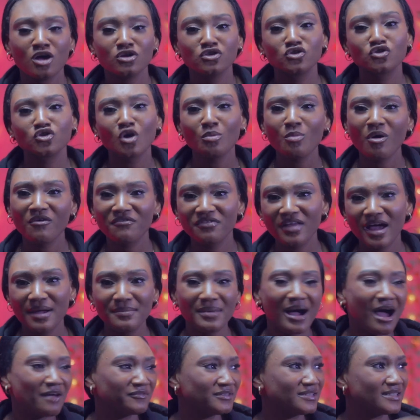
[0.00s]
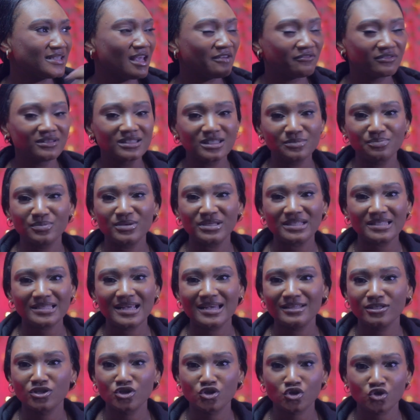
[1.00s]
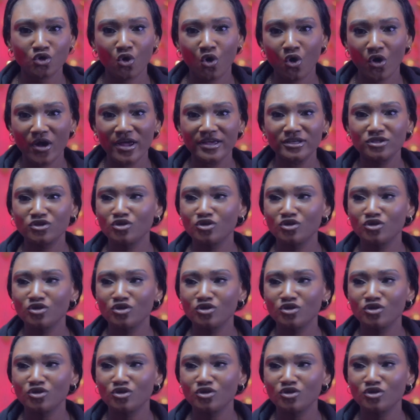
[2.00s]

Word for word: Some of them have 70% soy,